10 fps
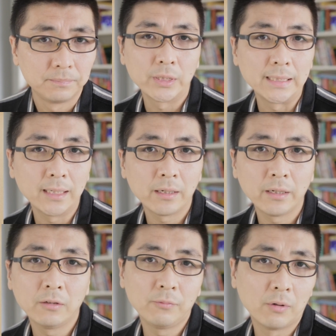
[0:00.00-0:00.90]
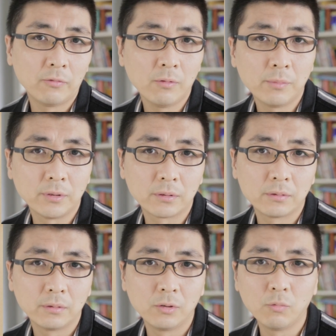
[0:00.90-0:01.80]
Regarding of
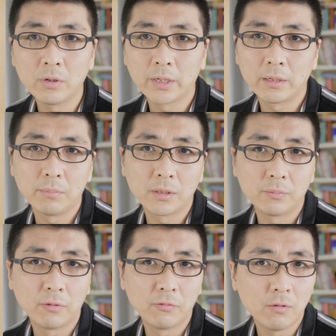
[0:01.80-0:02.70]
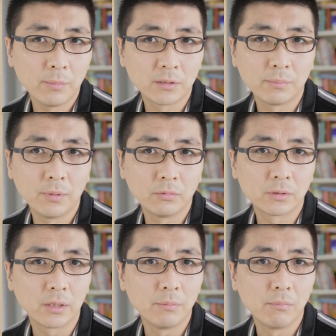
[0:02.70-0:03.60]
performance, you won't get much performance
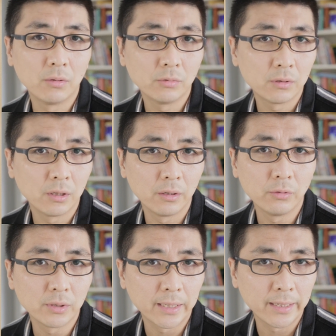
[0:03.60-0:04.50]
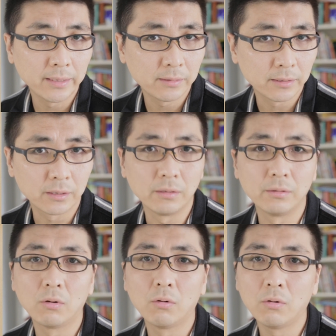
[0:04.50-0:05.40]
boost in most user cases
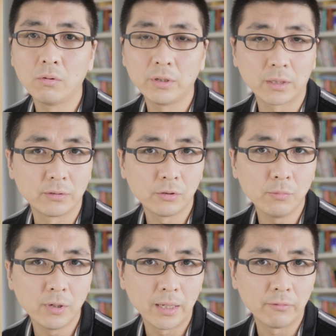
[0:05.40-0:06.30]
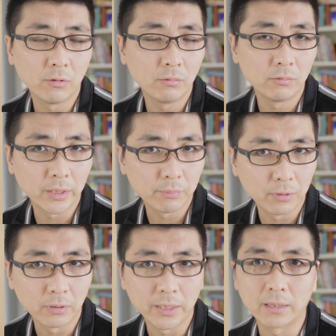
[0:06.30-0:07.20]
in all the consumer level RAID
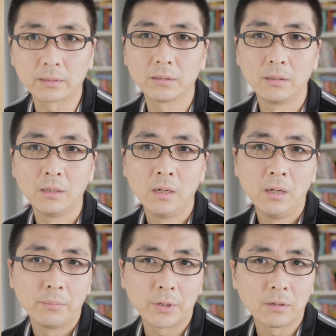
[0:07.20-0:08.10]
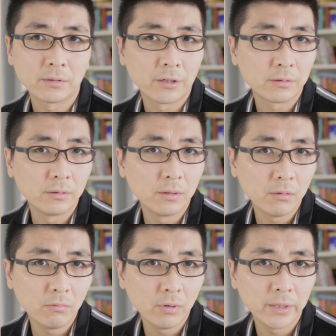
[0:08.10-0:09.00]
product because there's
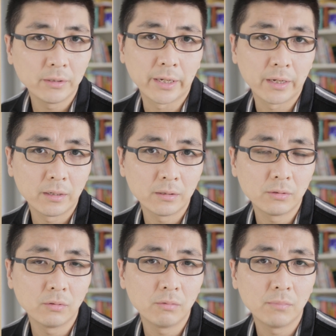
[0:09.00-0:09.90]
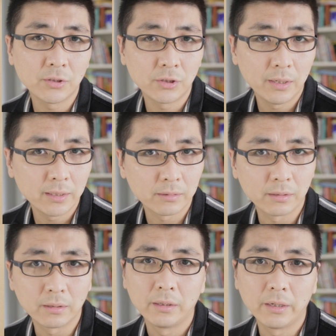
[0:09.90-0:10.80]
no RAID cache or much
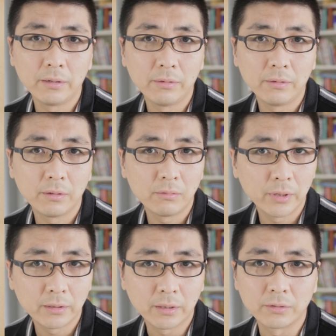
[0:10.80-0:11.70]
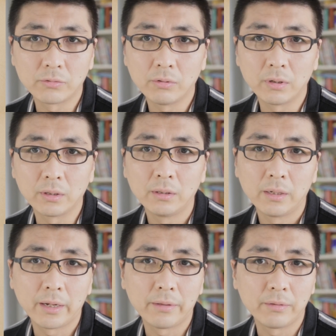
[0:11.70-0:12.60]
lesser in the RAID controller
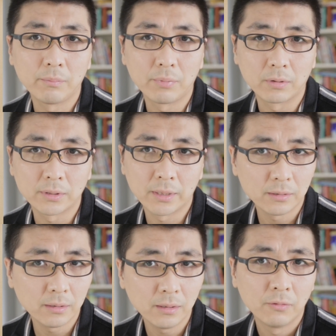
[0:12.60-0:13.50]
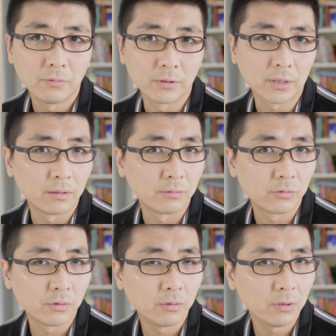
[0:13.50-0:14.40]
and the processor for the
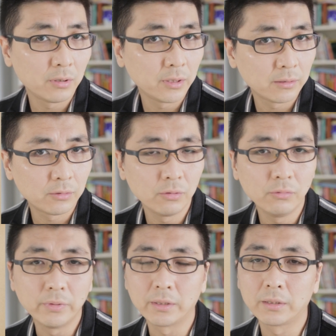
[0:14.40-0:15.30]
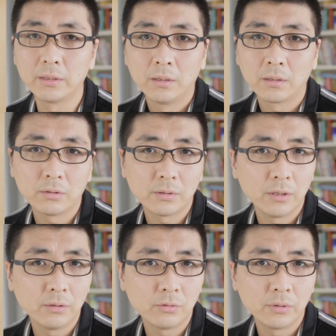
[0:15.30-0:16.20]
controller is too weak. Cost
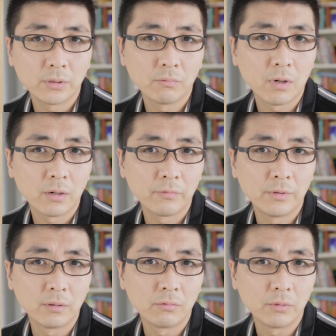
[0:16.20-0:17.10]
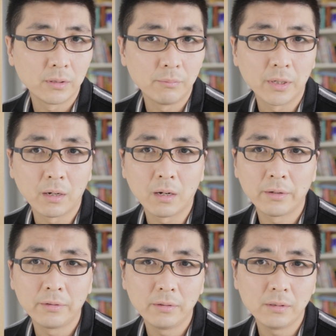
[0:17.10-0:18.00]
issue is one of the reason
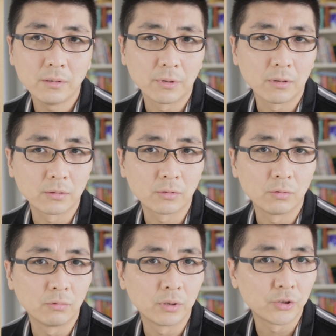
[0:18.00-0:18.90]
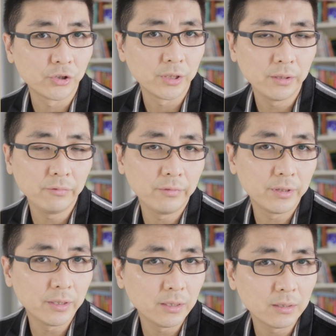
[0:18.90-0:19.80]
behind this because to achieve
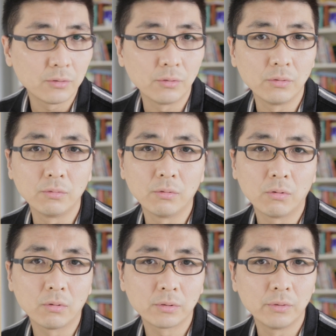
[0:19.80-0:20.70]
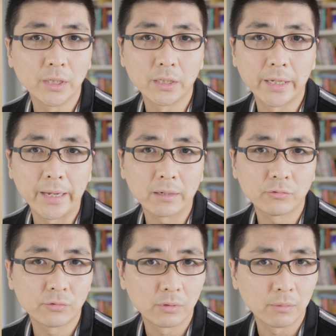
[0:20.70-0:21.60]
these you also need
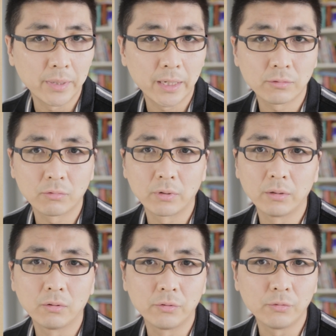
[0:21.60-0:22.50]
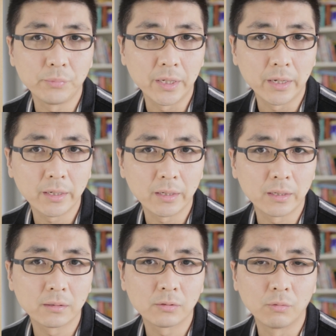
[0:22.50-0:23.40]
extra battery or
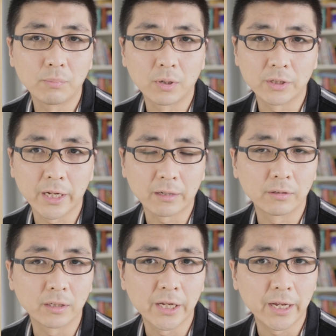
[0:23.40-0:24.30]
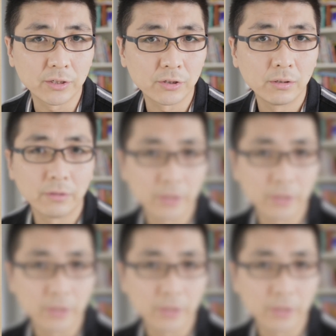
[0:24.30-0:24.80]
UPS to protect the cache